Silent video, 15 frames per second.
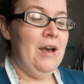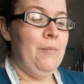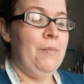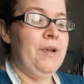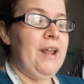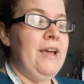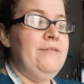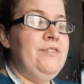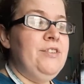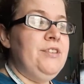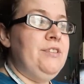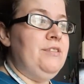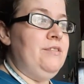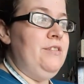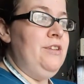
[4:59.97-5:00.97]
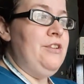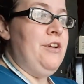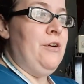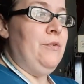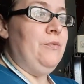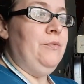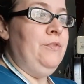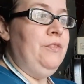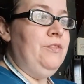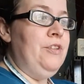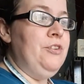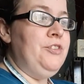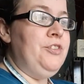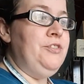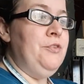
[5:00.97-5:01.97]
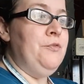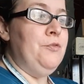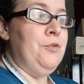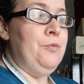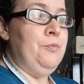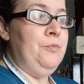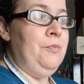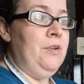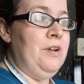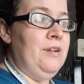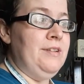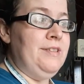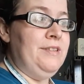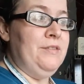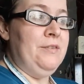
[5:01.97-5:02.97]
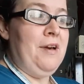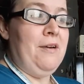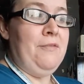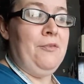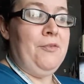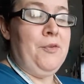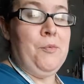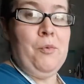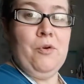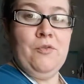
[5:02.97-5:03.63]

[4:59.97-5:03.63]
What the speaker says: but I've just, there's still room, still have a few more